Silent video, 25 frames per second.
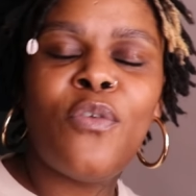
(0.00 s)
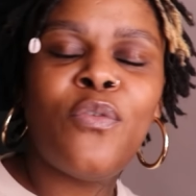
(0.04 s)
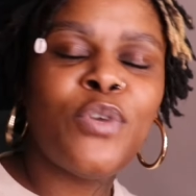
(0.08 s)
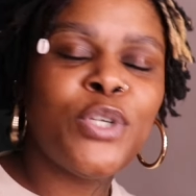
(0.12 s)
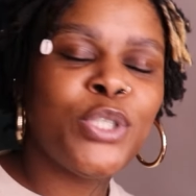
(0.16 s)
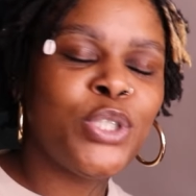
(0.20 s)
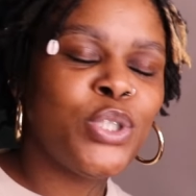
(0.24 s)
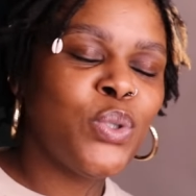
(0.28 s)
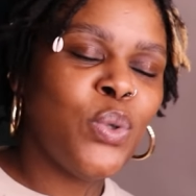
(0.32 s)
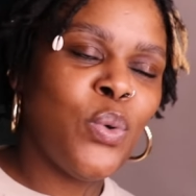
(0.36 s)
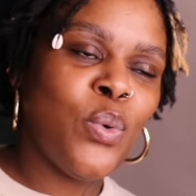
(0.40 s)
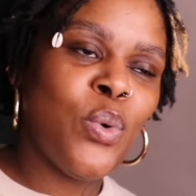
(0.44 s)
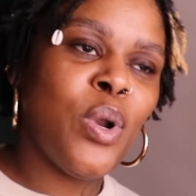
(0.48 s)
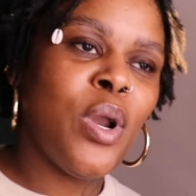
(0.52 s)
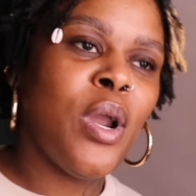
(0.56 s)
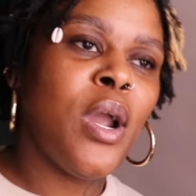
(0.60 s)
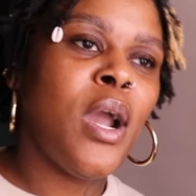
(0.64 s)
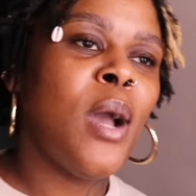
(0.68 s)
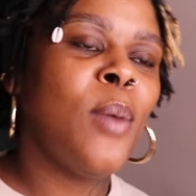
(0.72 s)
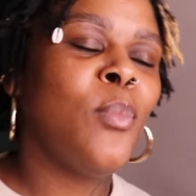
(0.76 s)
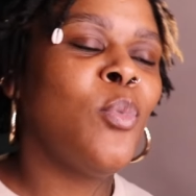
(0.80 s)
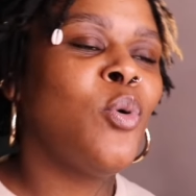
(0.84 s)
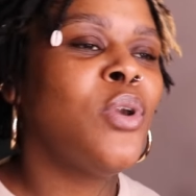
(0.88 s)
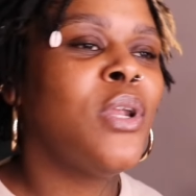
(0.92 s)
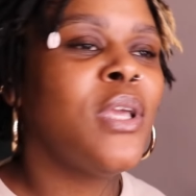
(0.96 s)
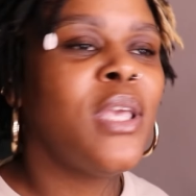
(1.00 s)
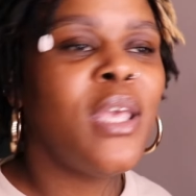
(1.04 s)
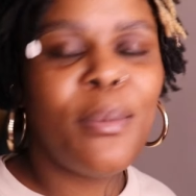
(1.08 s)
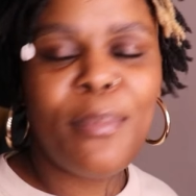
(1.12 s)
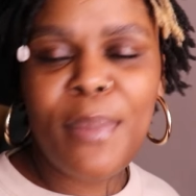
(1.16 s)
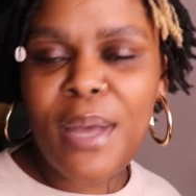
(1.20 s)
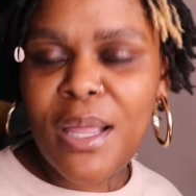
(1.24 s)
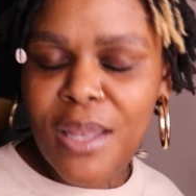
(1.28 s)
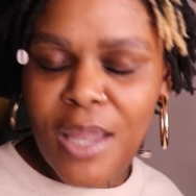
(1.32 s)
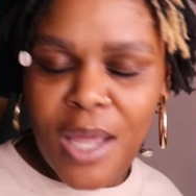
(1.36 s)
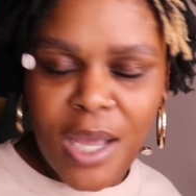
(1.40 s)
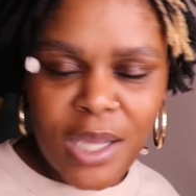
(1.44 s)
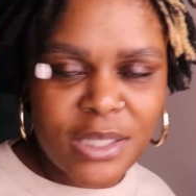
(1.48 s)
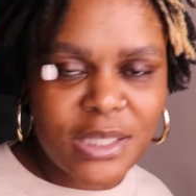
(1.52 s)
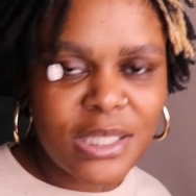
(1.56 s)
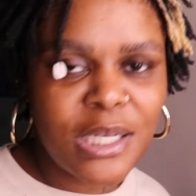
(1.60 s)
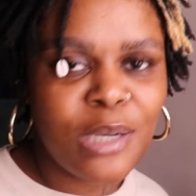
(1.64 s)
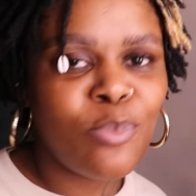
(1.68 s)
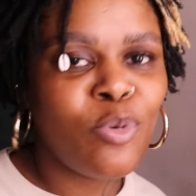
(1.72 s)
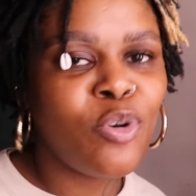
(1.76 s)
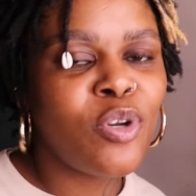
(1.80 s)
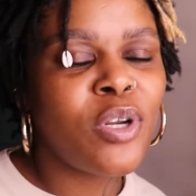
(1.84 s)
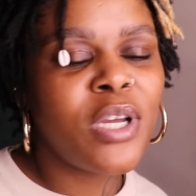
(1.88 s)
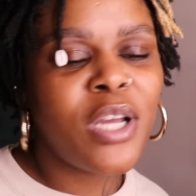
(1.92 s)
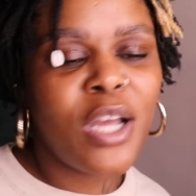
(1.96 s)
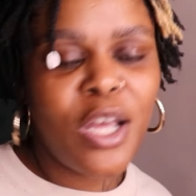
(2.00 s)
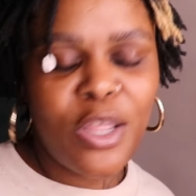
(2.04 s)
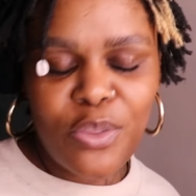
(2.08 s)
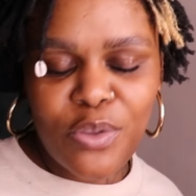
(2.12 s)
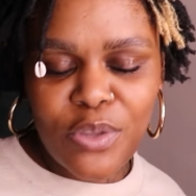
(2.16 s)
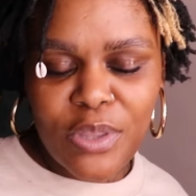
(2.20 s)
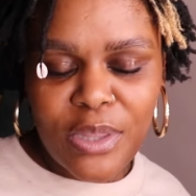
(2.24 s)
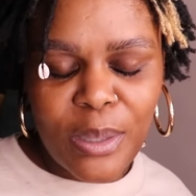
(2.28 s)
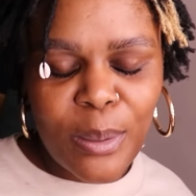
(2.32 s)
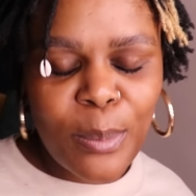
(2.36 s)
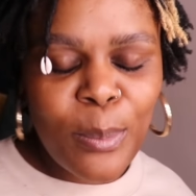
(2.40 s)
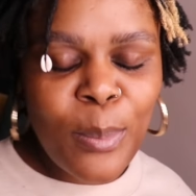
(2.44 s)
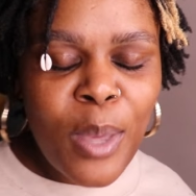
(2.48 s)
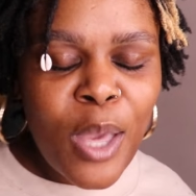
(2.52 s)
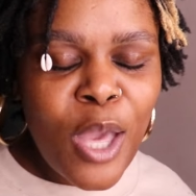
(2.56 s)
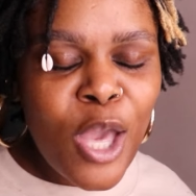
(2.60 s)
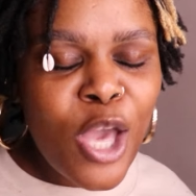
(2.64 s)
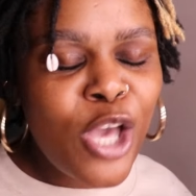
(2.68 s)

for sure I'm going to get my locks and I'm going to color them.